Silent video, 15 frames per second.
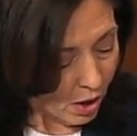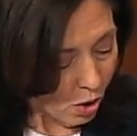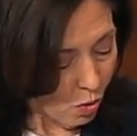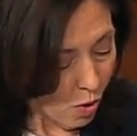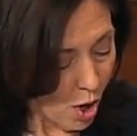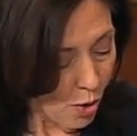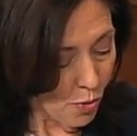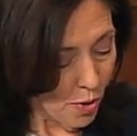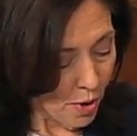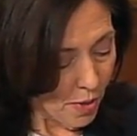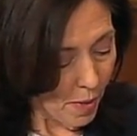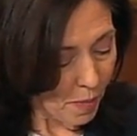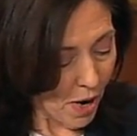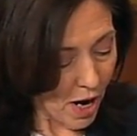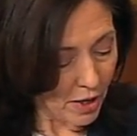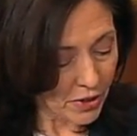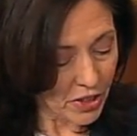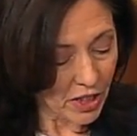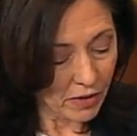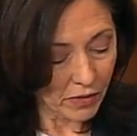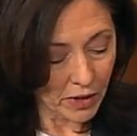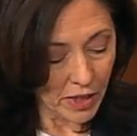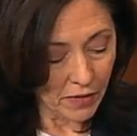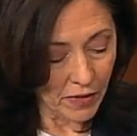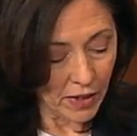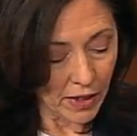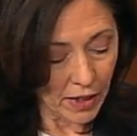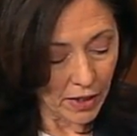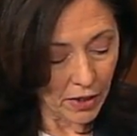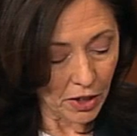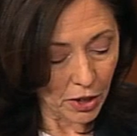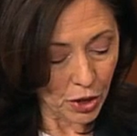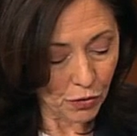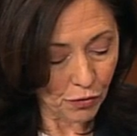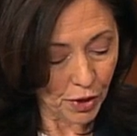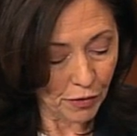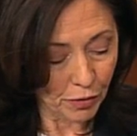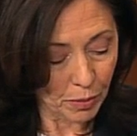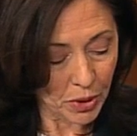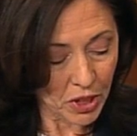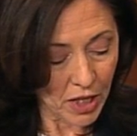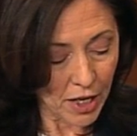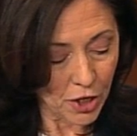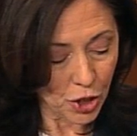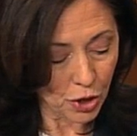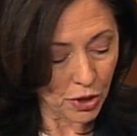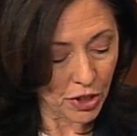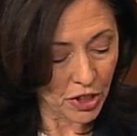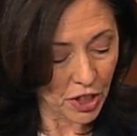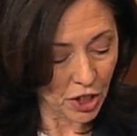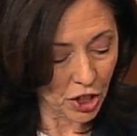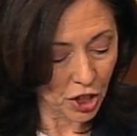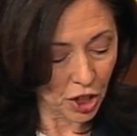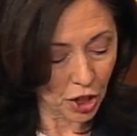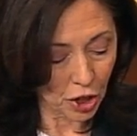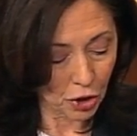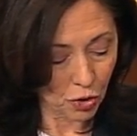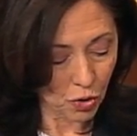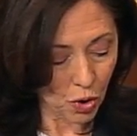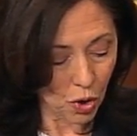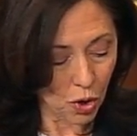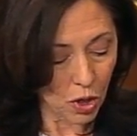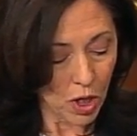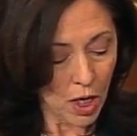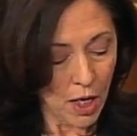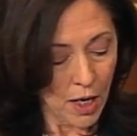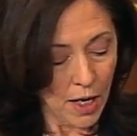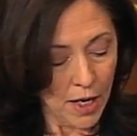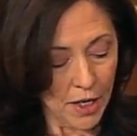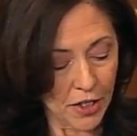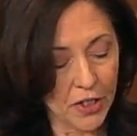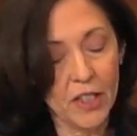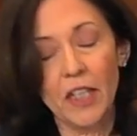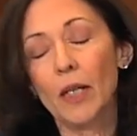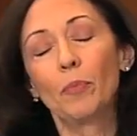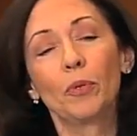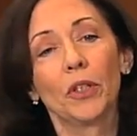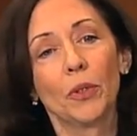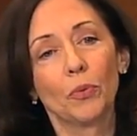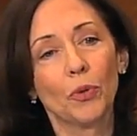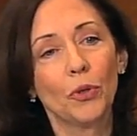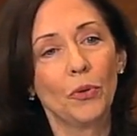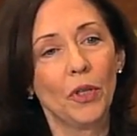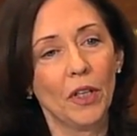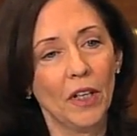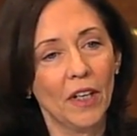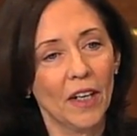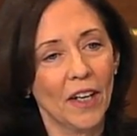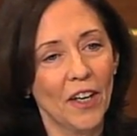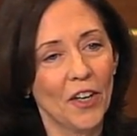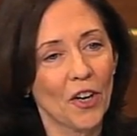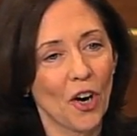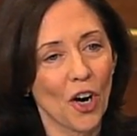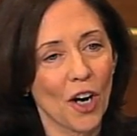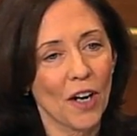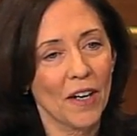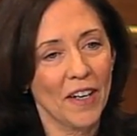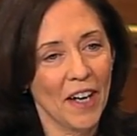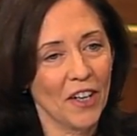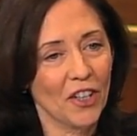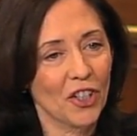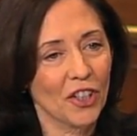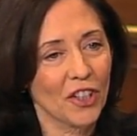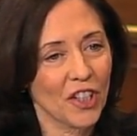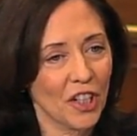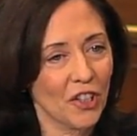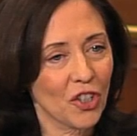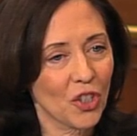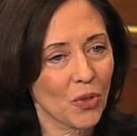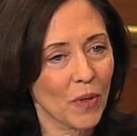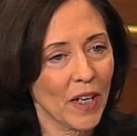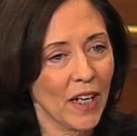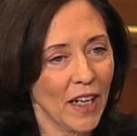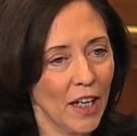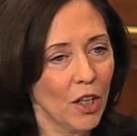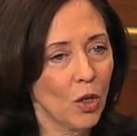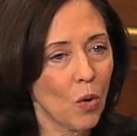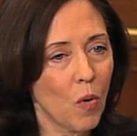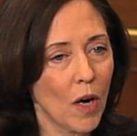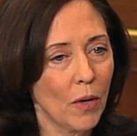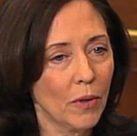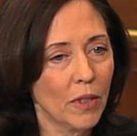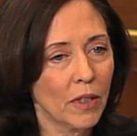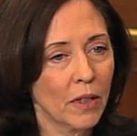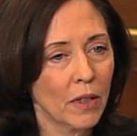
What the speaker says: quote, "The policy of leaving Indians free from state jurisdiction and control is deeply rooted in our nation's history," end quote.